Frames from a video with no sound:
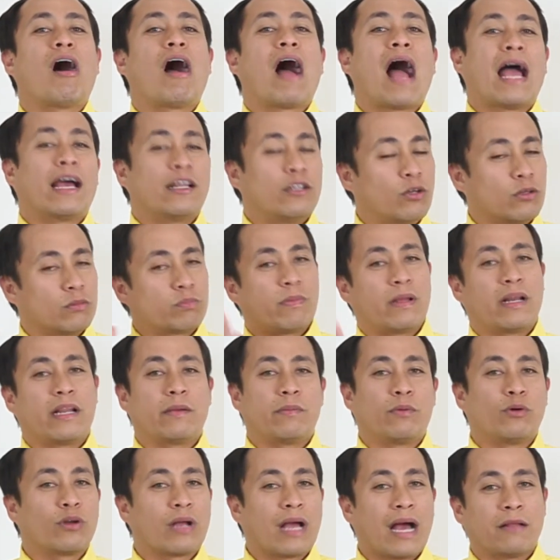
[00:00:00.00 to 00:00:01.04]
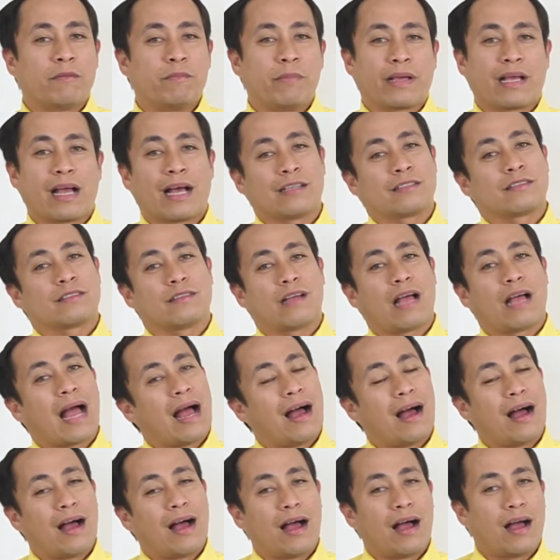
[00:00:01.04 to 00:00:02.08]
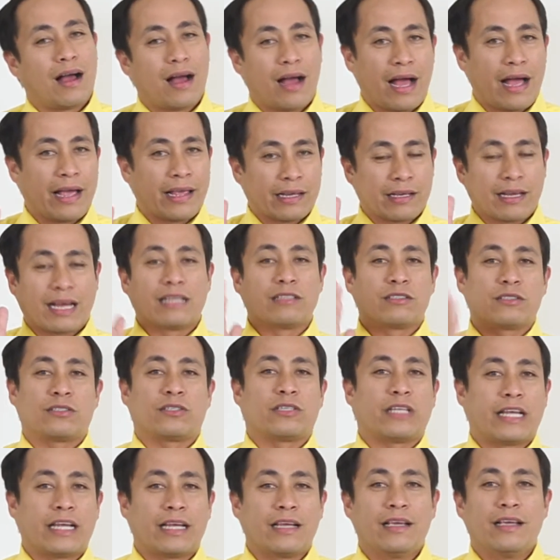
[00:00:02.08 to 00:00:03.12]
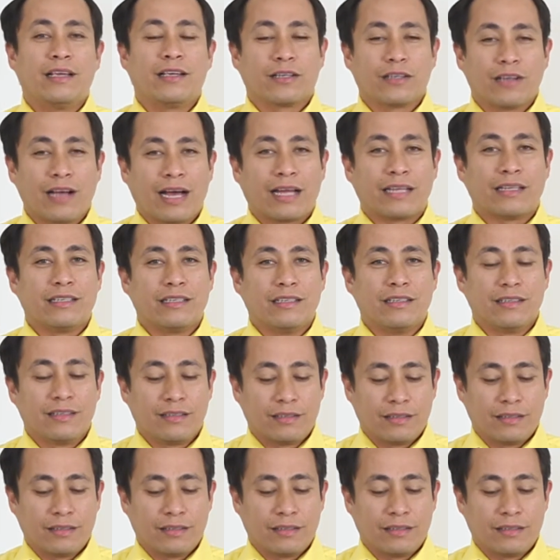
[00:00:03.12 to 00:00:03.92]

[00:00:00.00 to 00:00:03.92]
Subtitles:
I don't believe on God because I can't see God.